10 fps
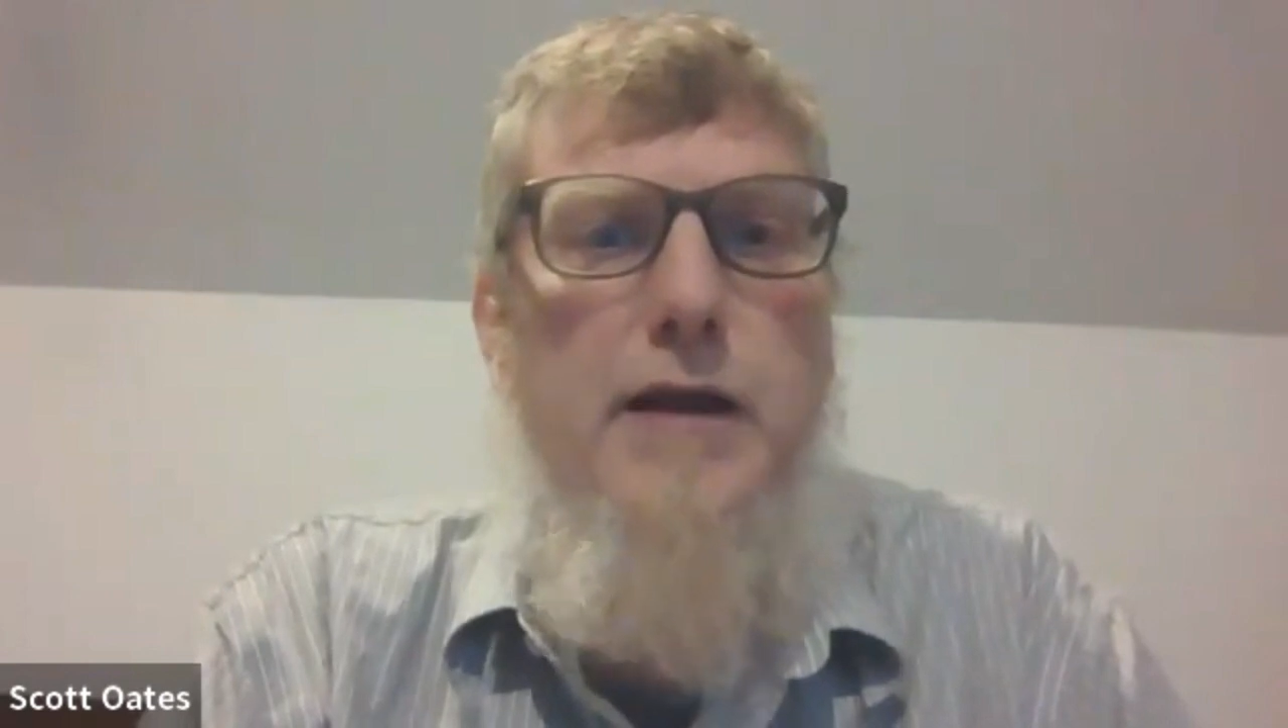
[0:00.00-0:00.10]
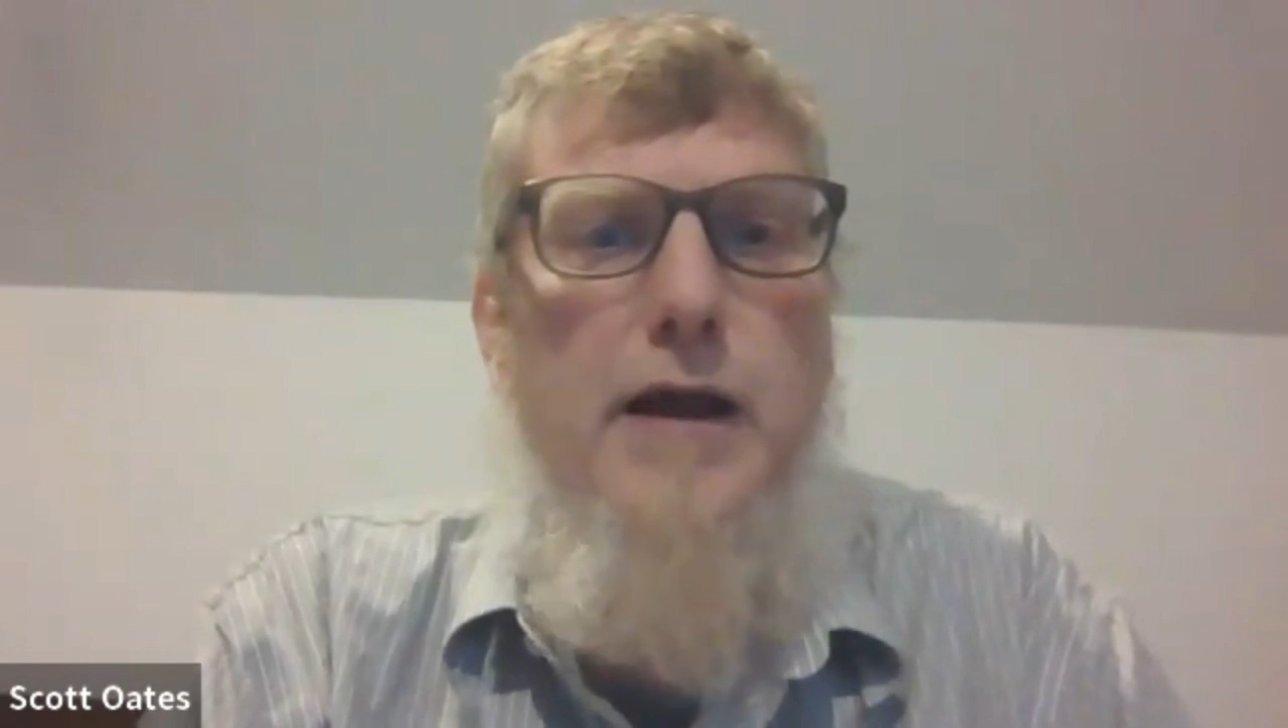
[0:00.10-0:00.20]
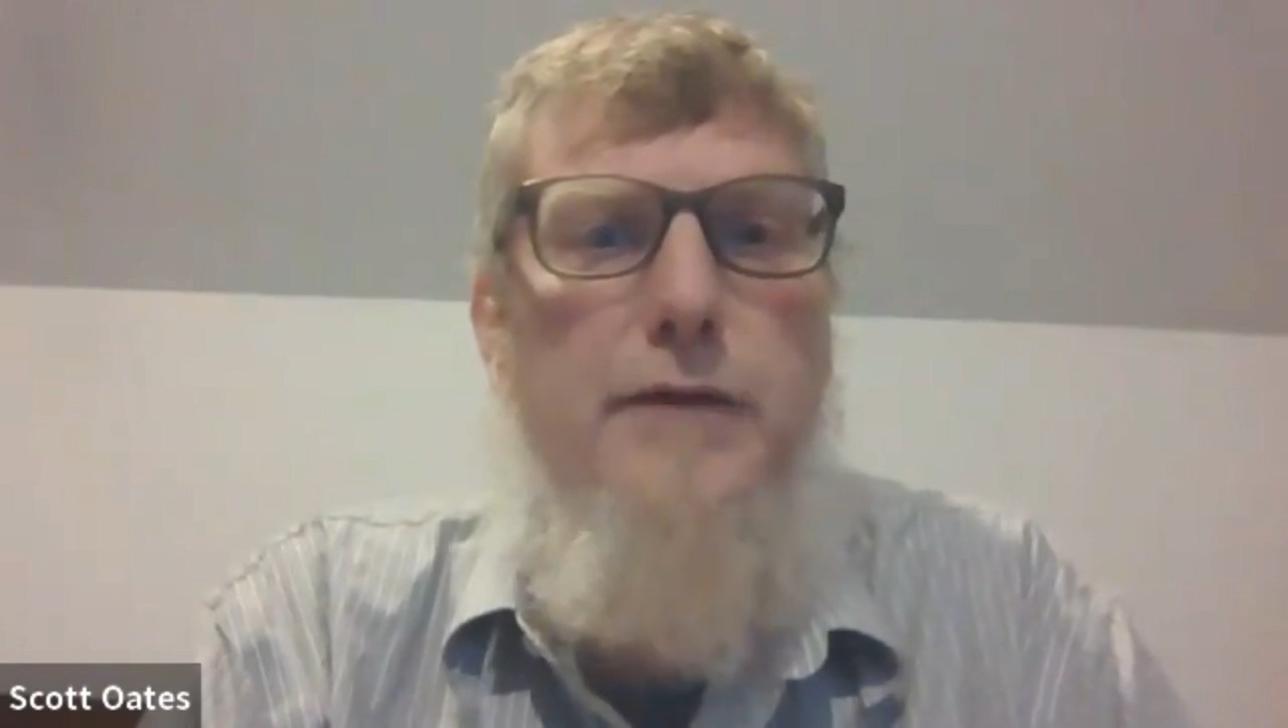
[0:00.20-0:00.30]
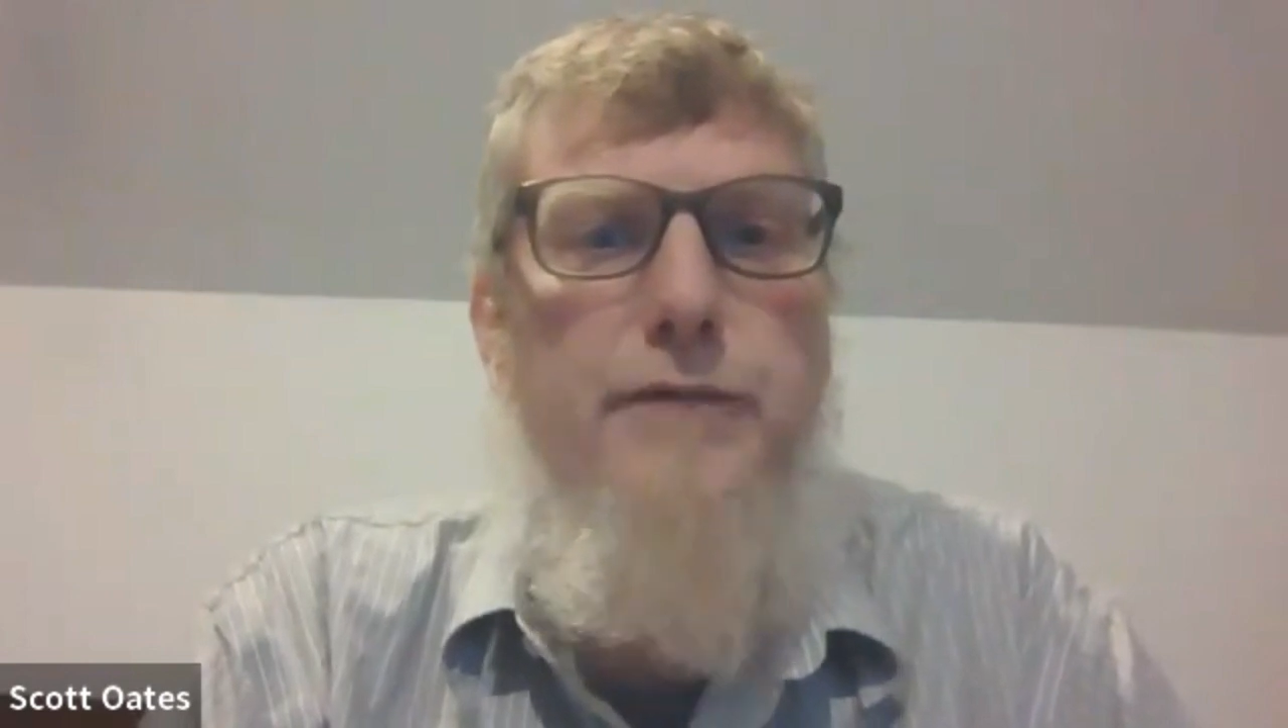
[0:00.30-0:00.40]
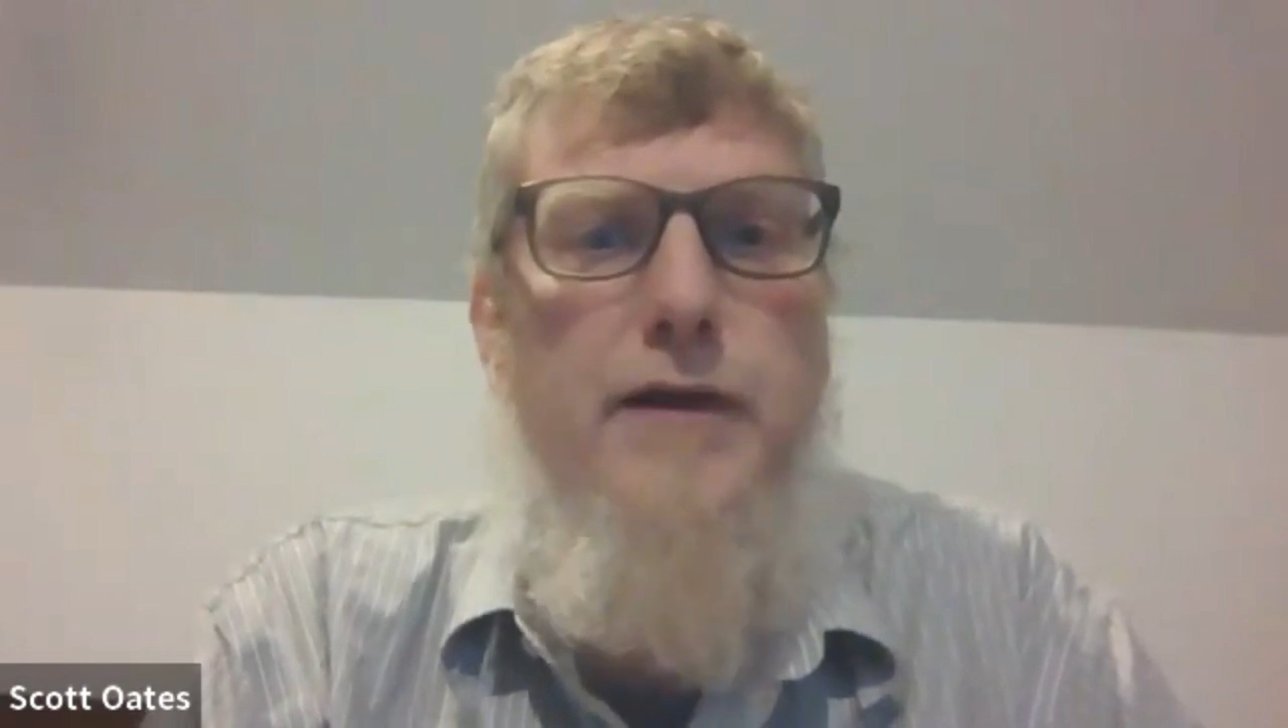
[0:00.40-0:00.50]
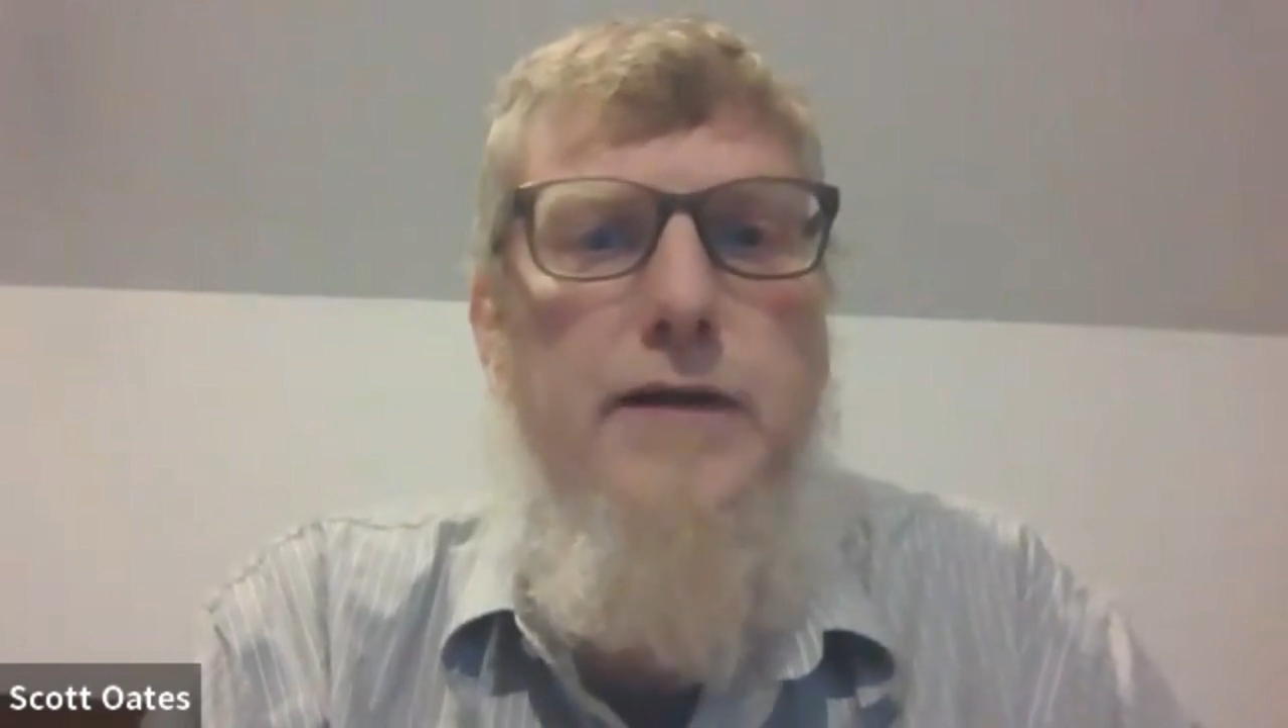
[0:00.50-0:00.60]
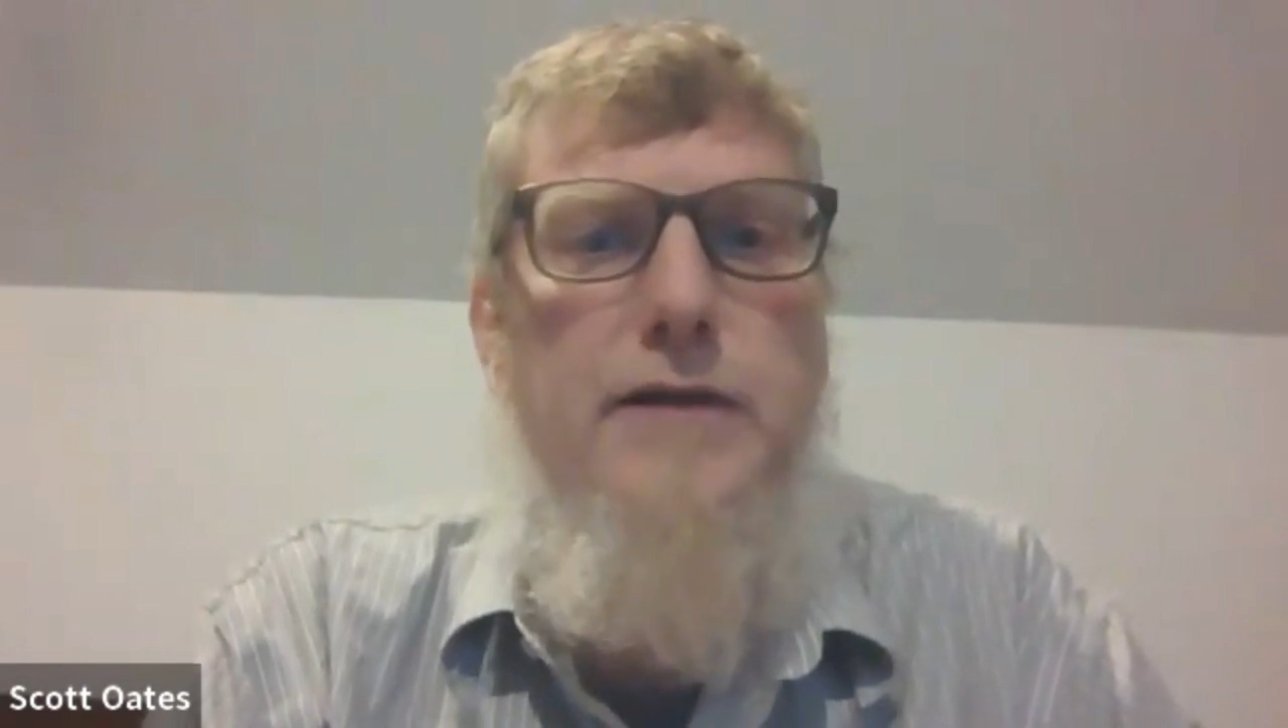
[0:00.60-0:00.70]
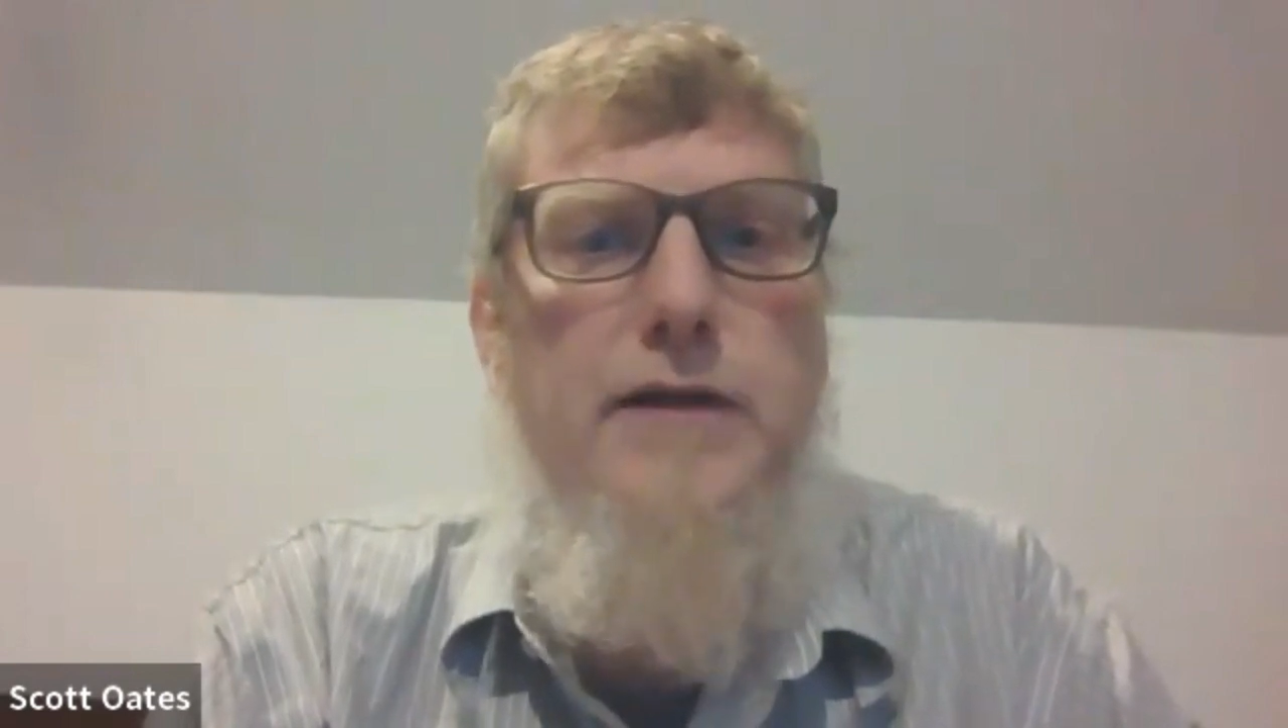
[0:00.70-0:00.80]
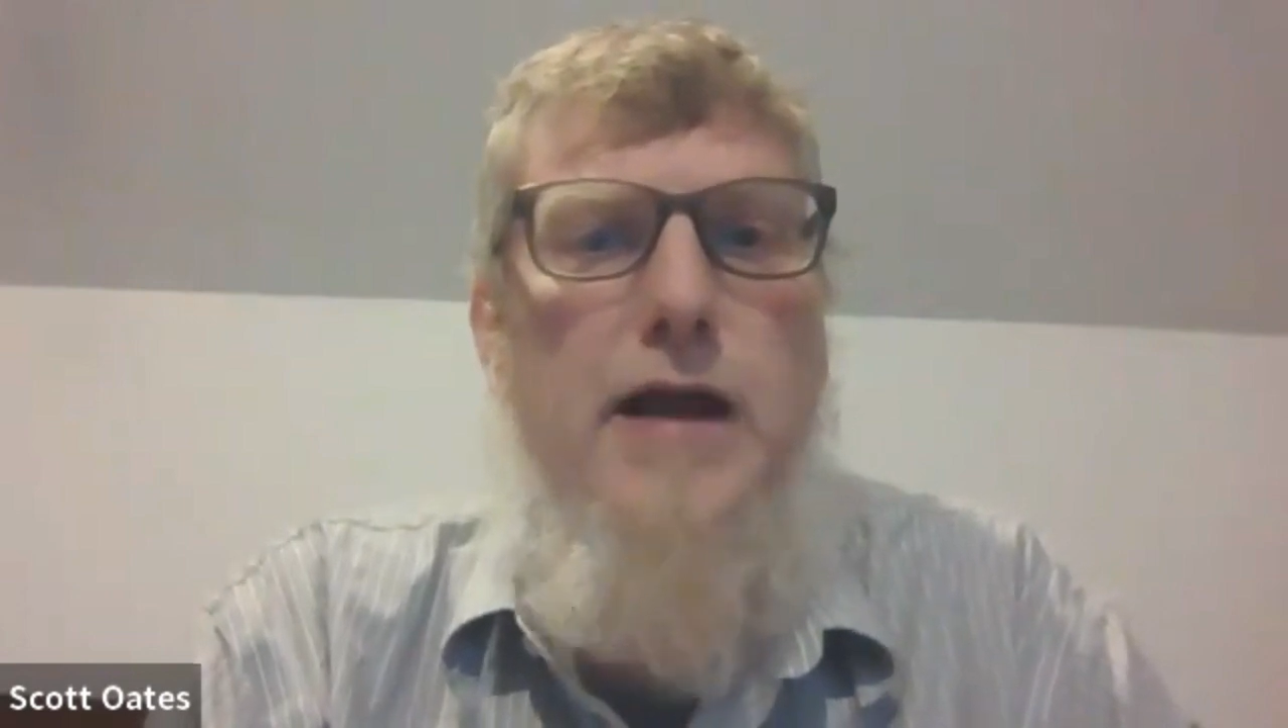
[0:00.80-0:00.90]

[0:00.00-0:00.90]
conflicts and